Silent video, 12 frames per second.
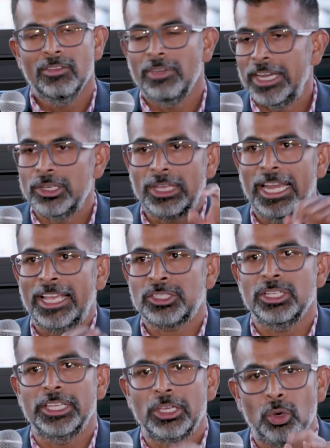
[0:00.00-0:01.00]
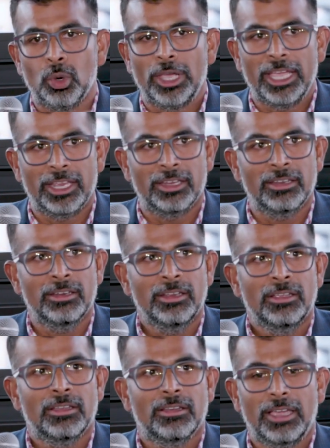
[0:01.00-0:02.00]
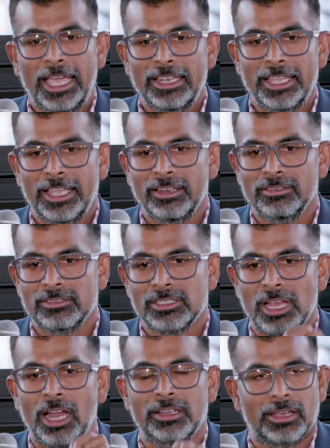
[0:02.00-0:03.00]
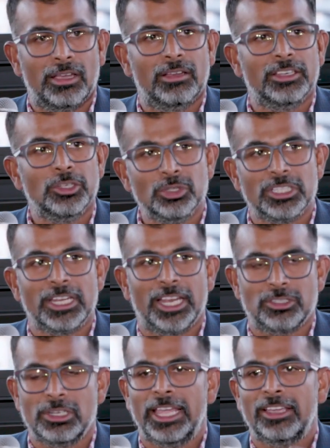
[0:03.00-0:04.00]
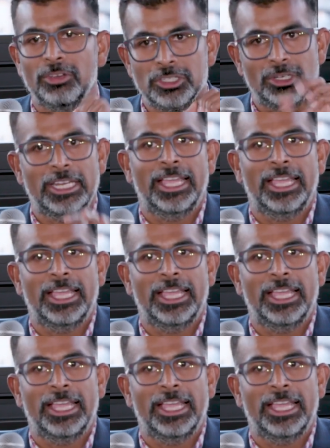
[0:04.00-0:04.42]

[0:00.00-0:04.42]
where you can actually go in and then start using natural language.